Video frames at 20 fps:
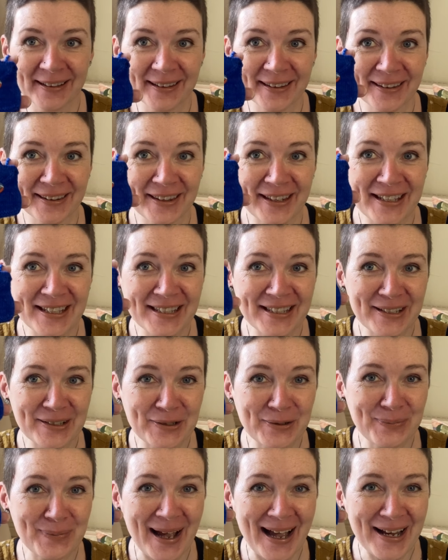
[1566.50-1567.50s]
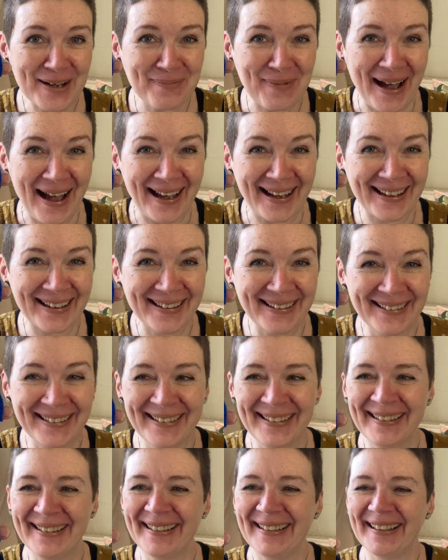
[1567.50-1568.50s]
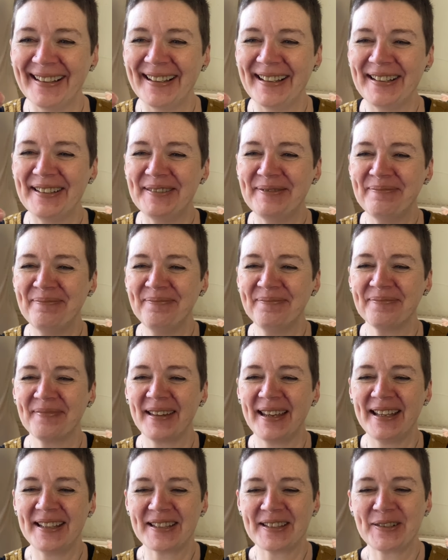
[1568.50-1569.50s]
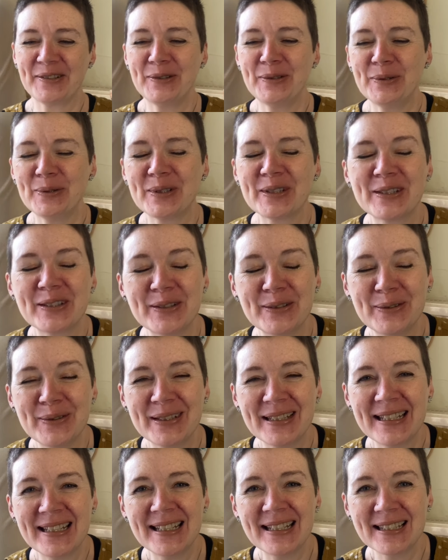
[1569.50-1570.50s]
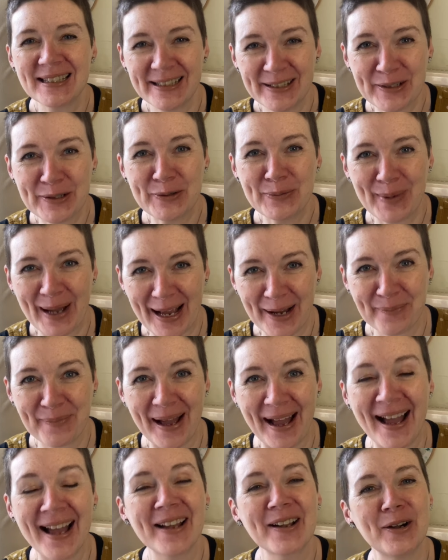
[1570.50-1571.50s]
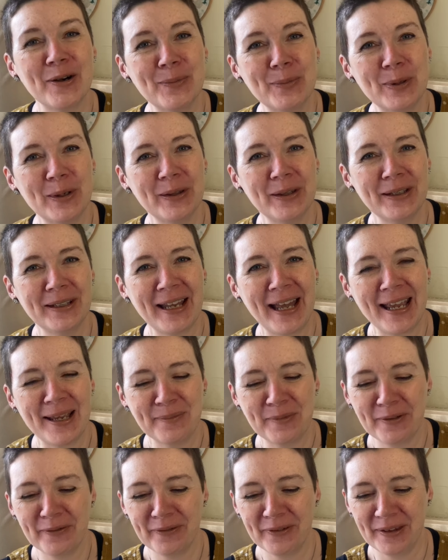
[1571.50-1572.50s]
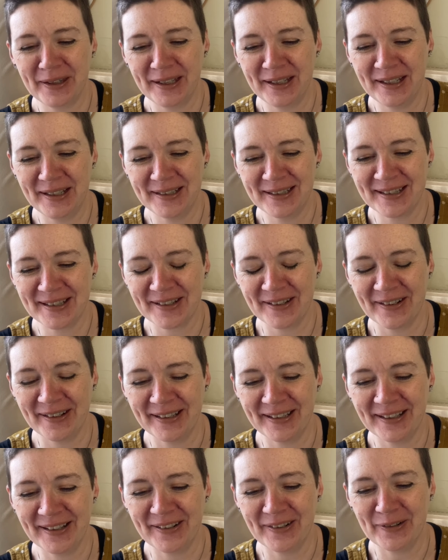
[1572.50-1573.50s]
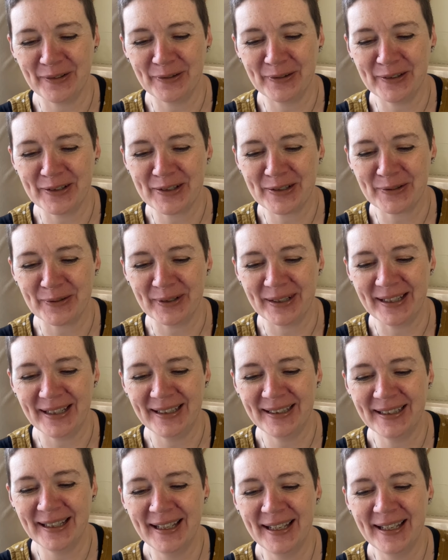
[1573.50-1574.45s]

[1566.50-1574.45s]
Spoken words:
this little backpack. It's called Susie's Little Backpack. I'll put the name of the designer on the screen.